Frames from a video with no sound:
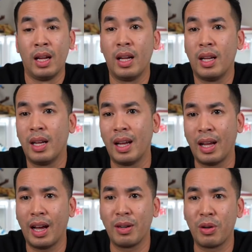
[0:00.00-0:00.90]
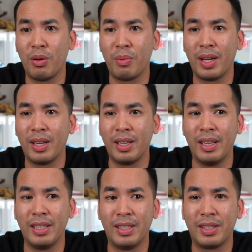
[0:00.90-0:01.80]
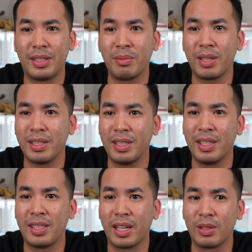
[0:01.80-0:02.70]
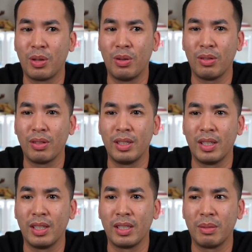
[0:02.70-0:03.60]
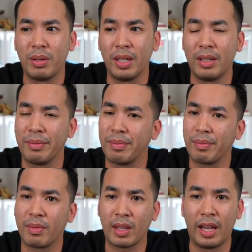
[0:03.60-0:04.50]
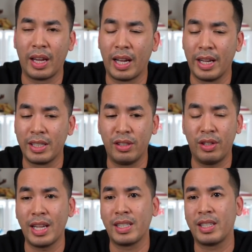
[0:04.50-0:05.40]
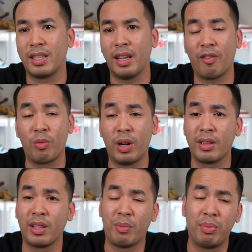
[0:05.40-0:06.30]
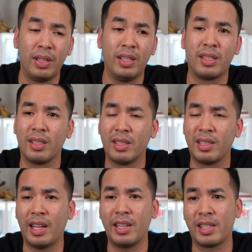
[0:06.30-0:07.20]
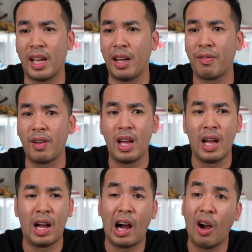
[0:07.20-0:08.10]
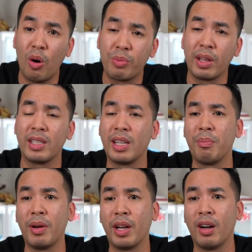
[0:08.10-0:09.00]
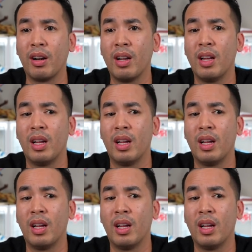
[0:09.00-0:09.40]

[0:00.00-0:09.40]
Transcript: I don't know, man. It, it, sometimes it does take a toll. It does. But hey, guys, you guys, everyone out there, please stay safe. I hope things get better.